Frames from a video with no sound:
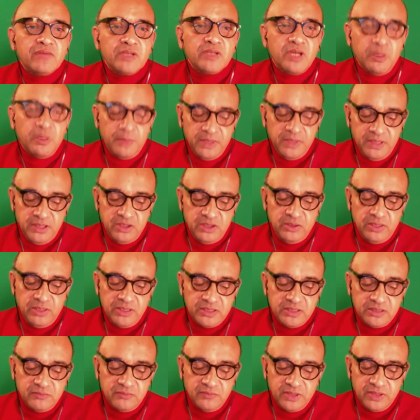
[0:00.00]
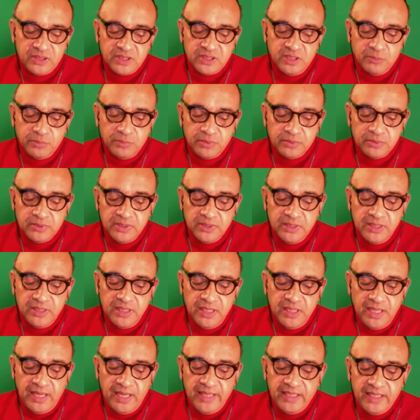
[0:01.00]
a common interest, for example,
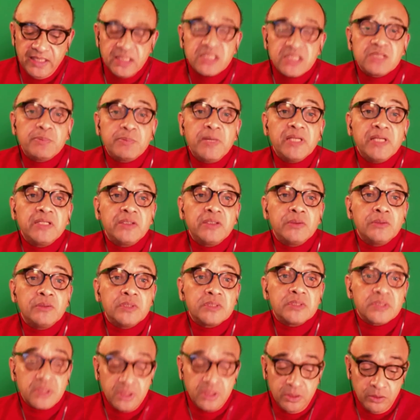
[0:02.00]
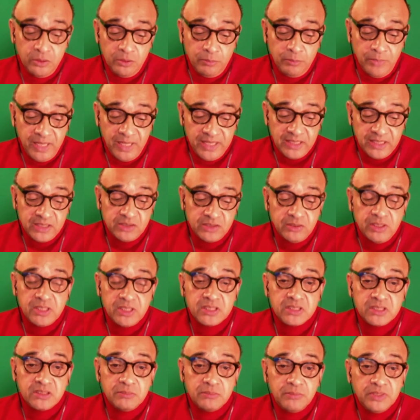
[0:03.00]
I can expect you to secure my
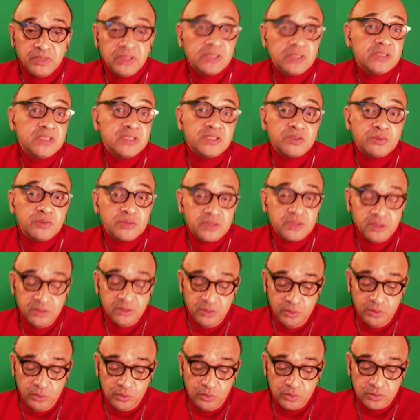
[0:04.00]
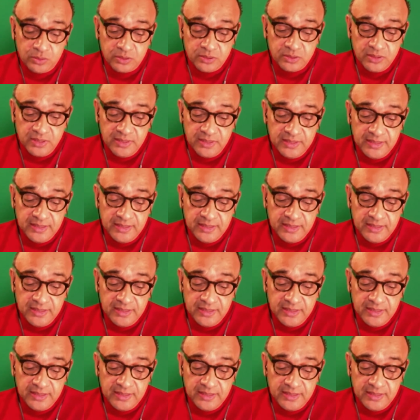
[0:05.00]
interest because it's also yours.